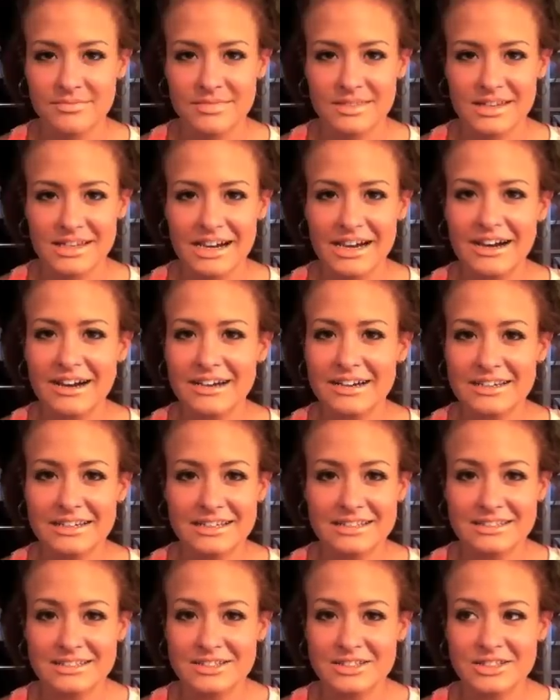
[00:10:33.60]
yeah,
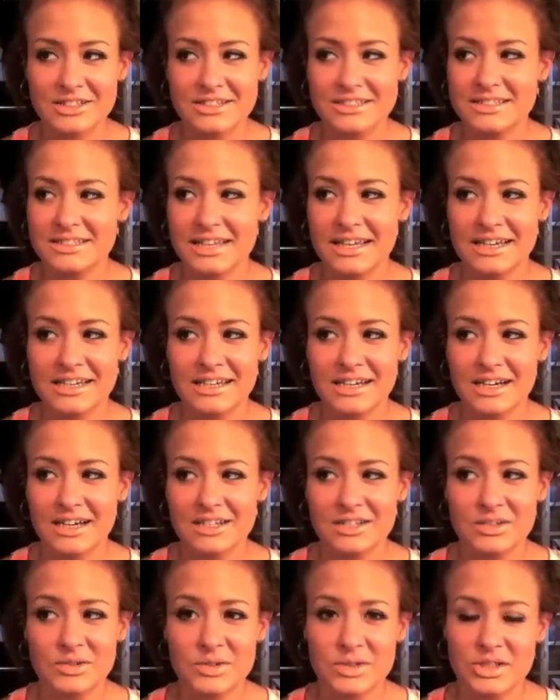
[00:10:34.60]
it's just like a
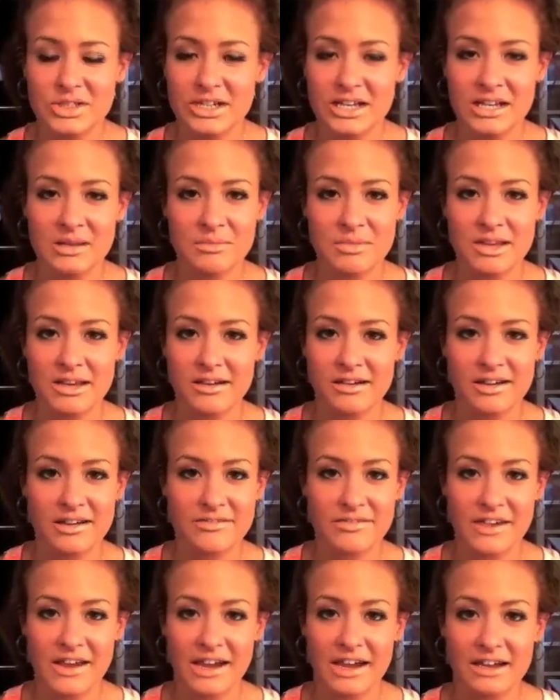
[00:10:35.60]
username that I've
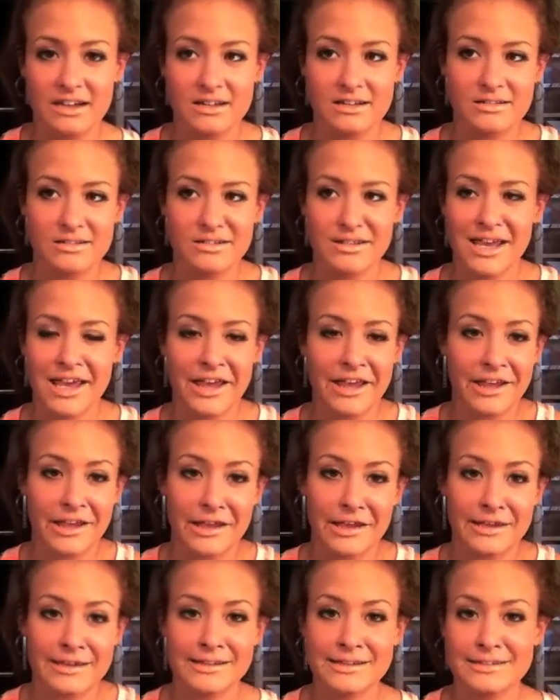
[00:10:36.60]
had.
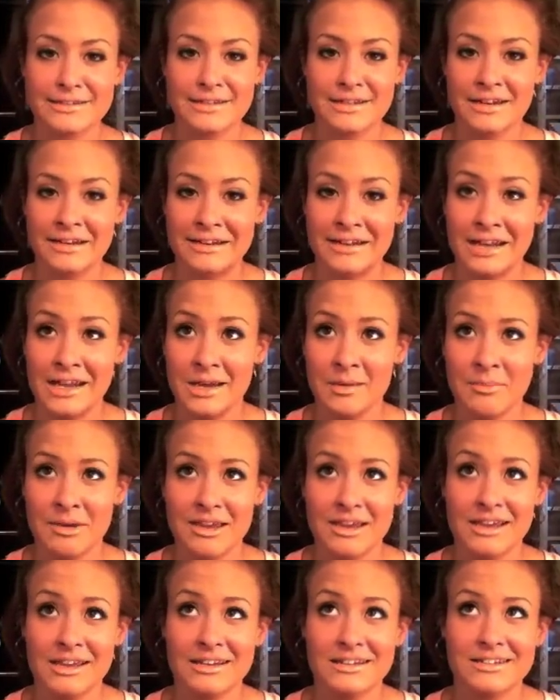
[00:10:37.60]
Hey is a nickname,
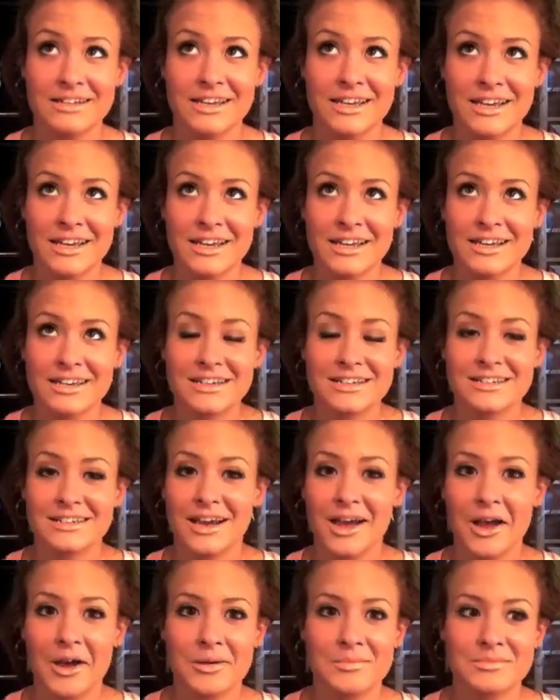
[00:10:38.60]
and
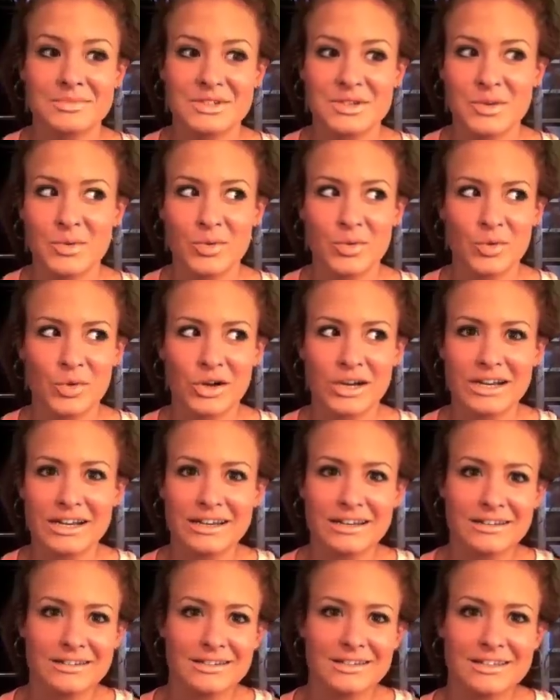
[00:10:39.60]

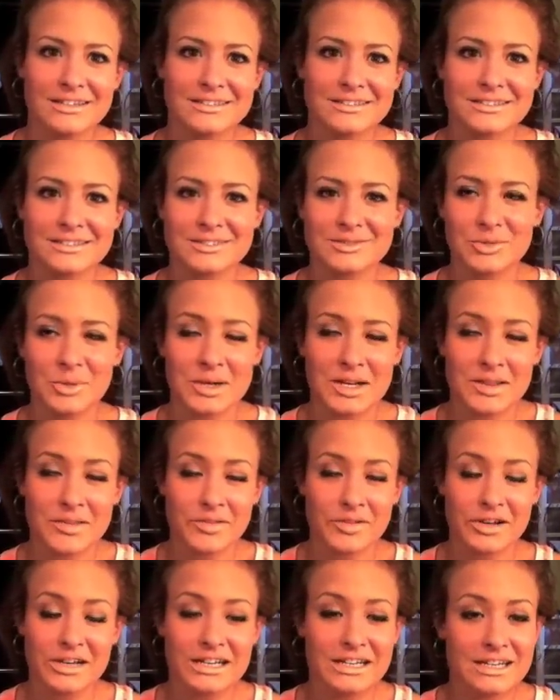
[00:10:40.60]
23
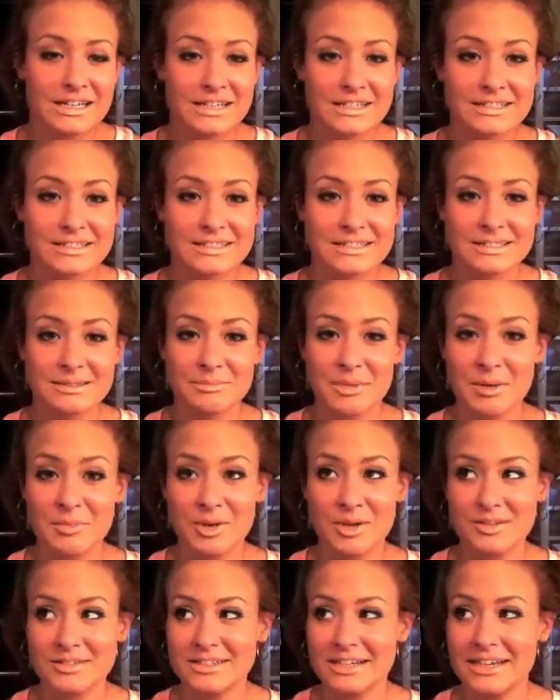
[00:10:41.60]
is my
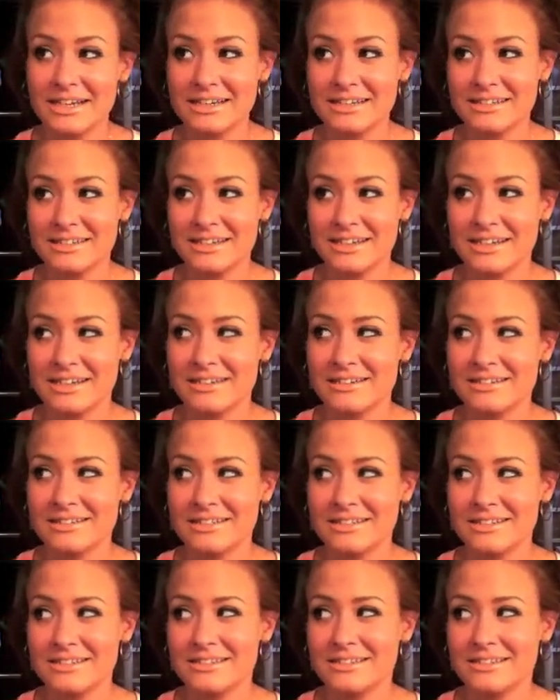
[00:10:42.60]
birth date, and